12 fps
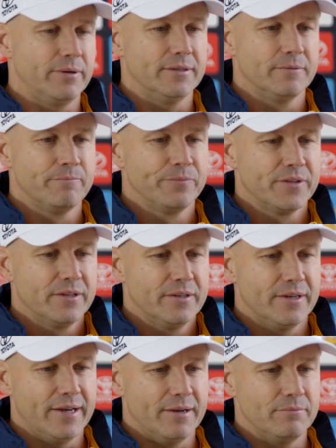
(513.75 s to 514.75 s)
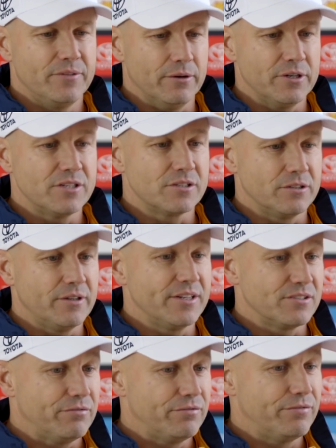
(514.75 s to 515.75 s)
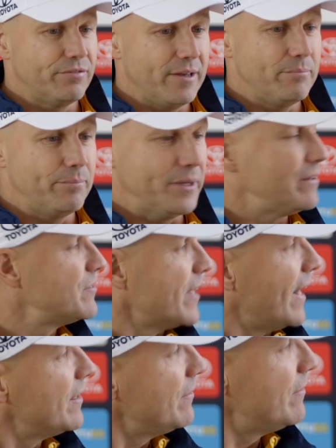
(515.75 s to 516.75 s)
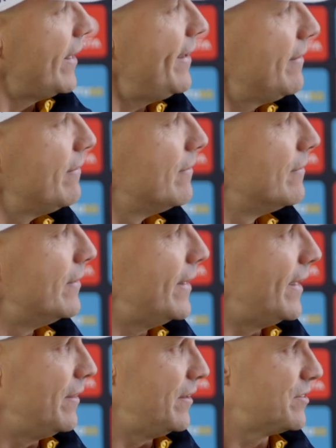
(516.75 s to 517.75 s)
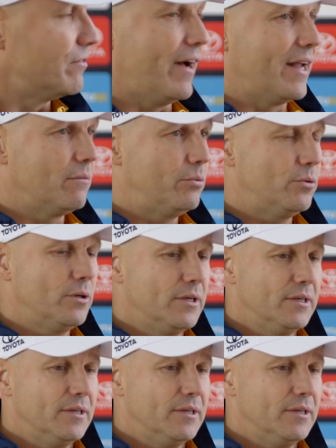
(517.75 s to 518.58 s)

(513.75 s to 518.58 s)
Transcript: But there's a fair bit of talent there that's available,